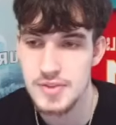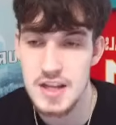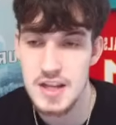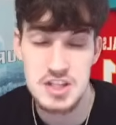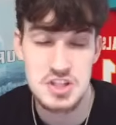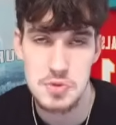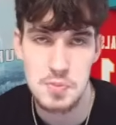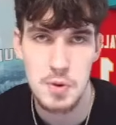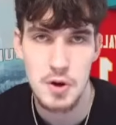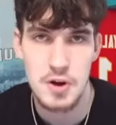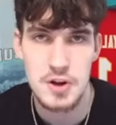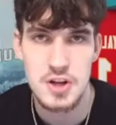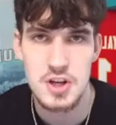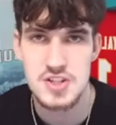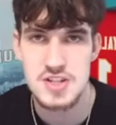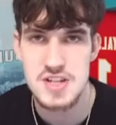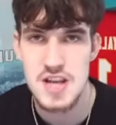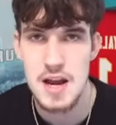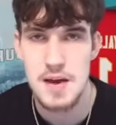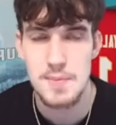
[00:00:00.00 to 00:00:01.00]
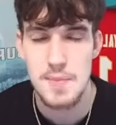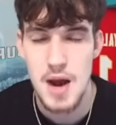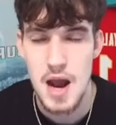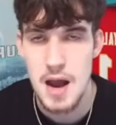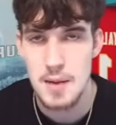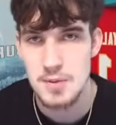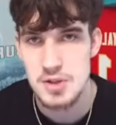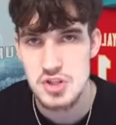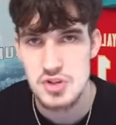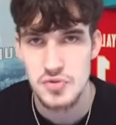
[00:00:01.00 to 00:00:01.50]
that's a pretty good sign.
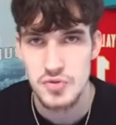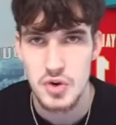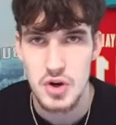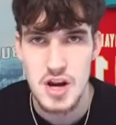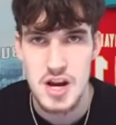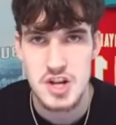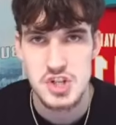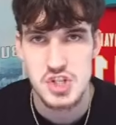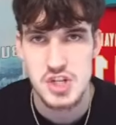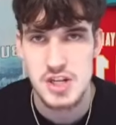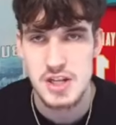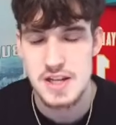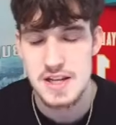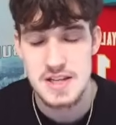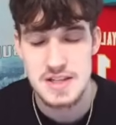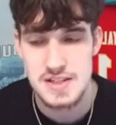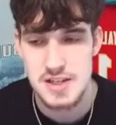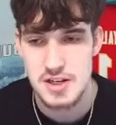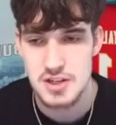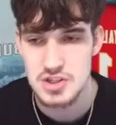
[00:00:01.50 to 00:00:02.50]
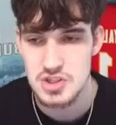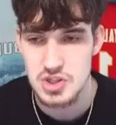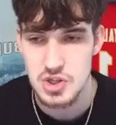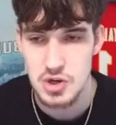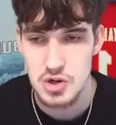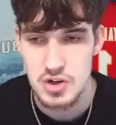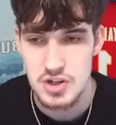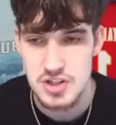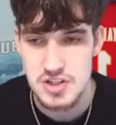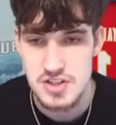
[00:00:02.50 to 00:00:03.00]
Muhammad's a free agent. He's in his
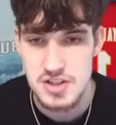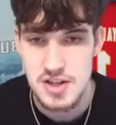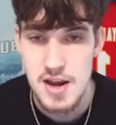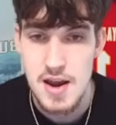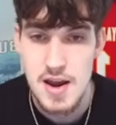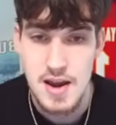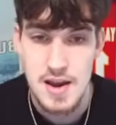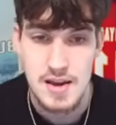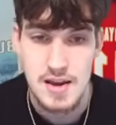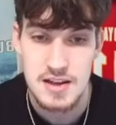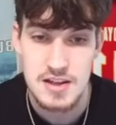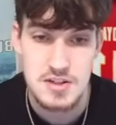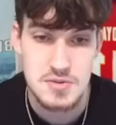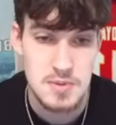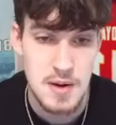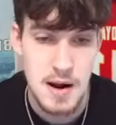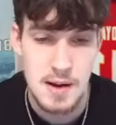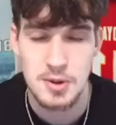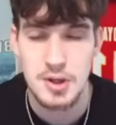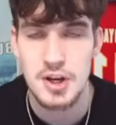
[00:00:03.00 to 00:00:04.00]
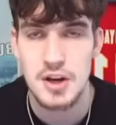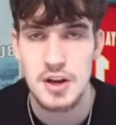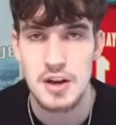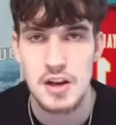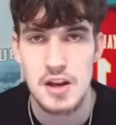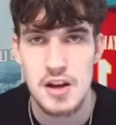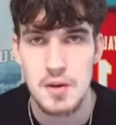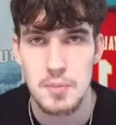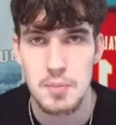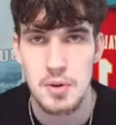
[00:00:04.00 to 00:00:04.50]
30s. He's probably going to
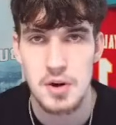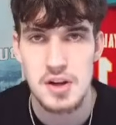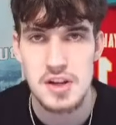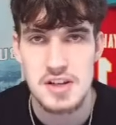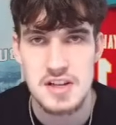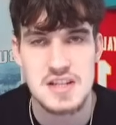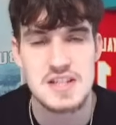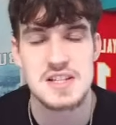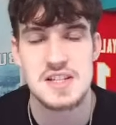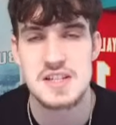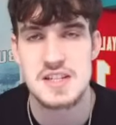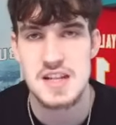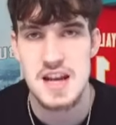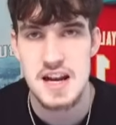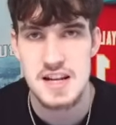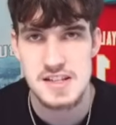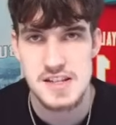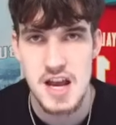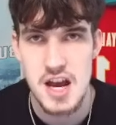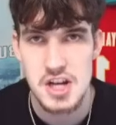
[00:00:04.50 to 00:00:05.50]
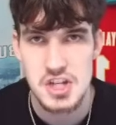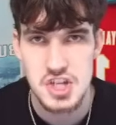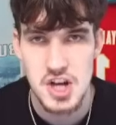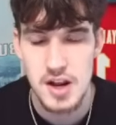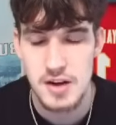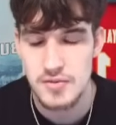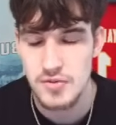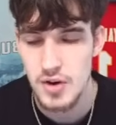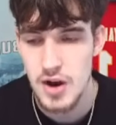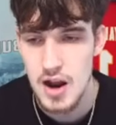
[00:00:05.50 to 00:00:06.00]
get a pretty decent sized
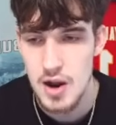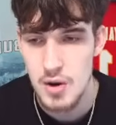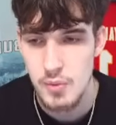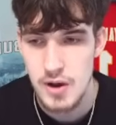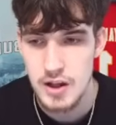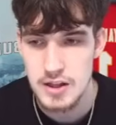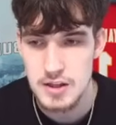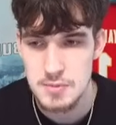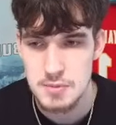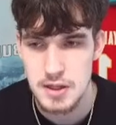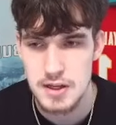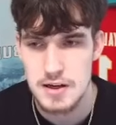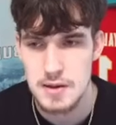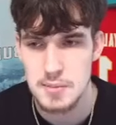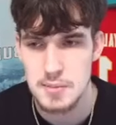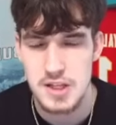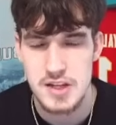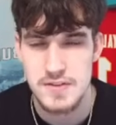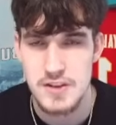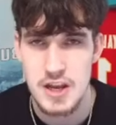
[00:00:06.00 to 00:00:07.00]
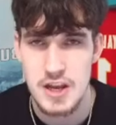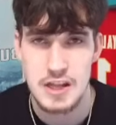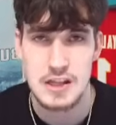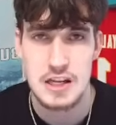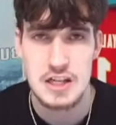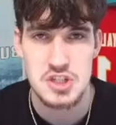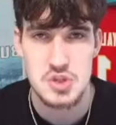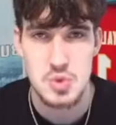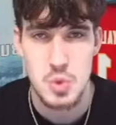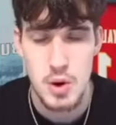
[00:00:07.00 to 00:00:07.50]
contract for how well he played. I believe he had
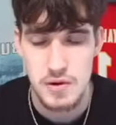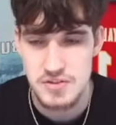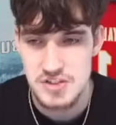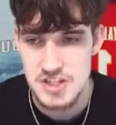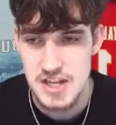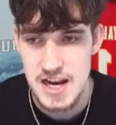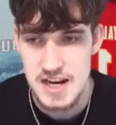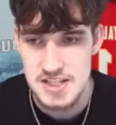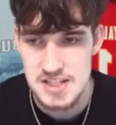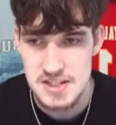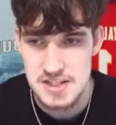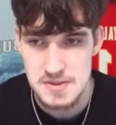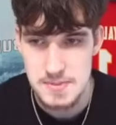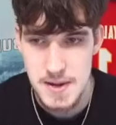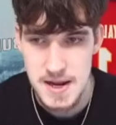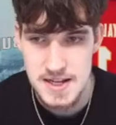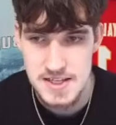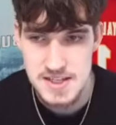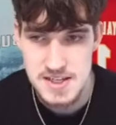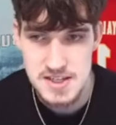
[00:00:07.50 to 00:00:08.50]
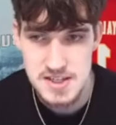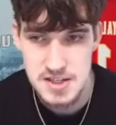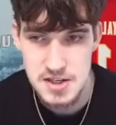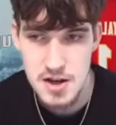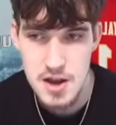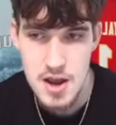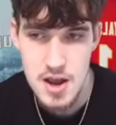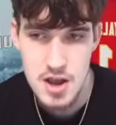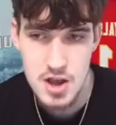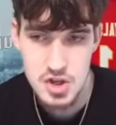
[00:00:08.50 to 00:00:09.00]
like 12 sacks this past
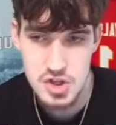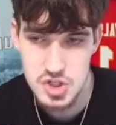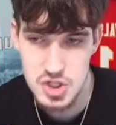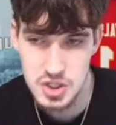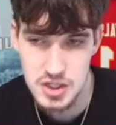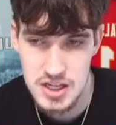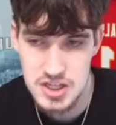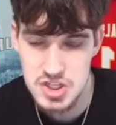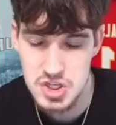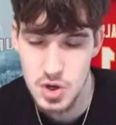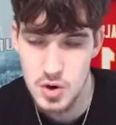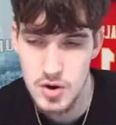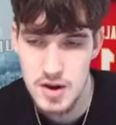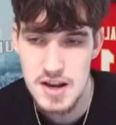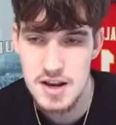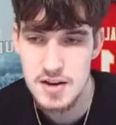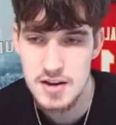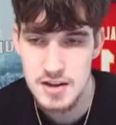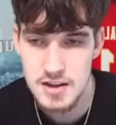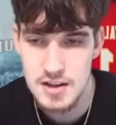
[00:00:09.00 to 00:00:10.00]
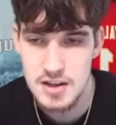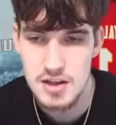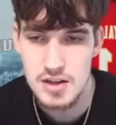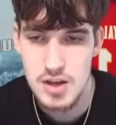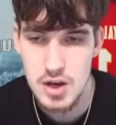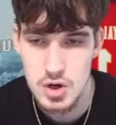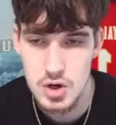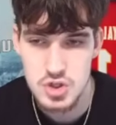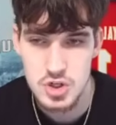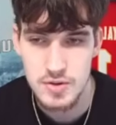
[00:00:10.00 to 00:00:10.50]
season. So let's go ahead and get
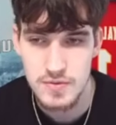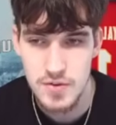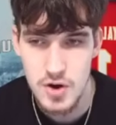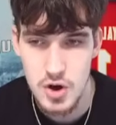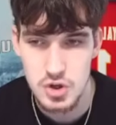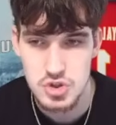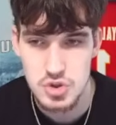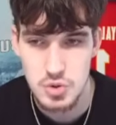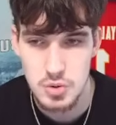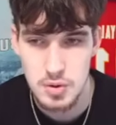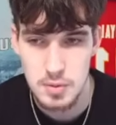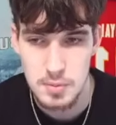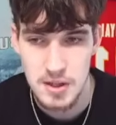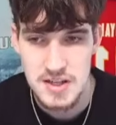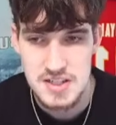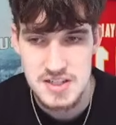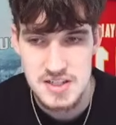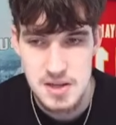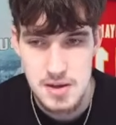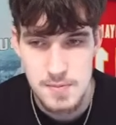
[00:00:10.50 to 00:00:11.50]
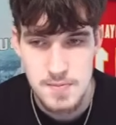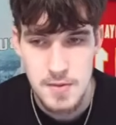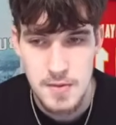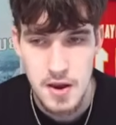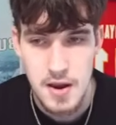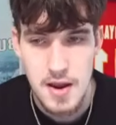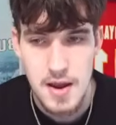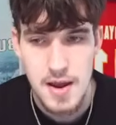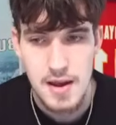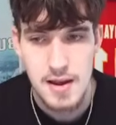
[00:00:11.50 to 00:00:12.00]
Keldrick Falk to replace him
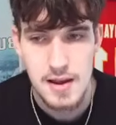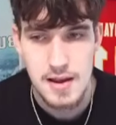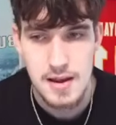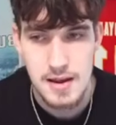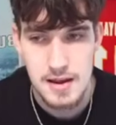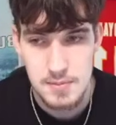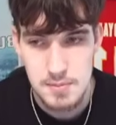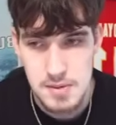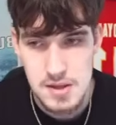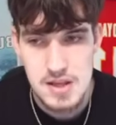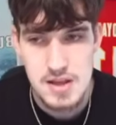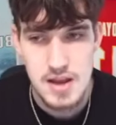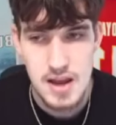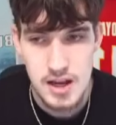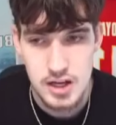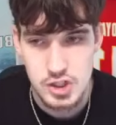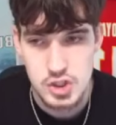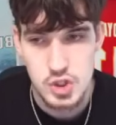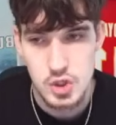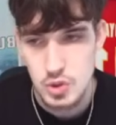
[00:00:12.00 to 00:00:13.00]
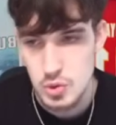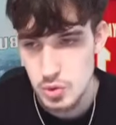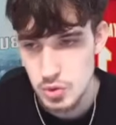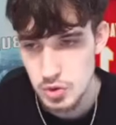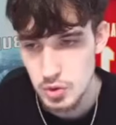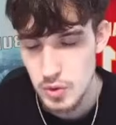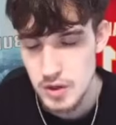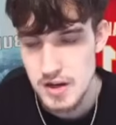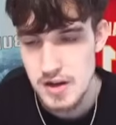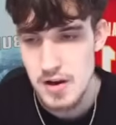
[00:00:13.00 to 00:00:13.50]
and be a true
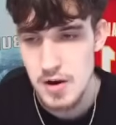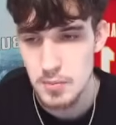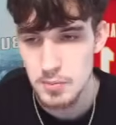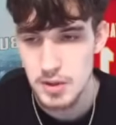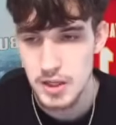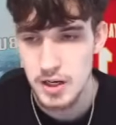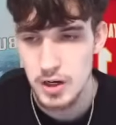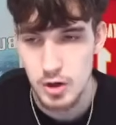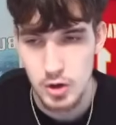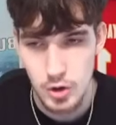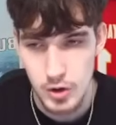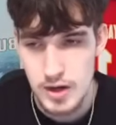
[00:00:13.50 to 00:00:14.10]
three down player,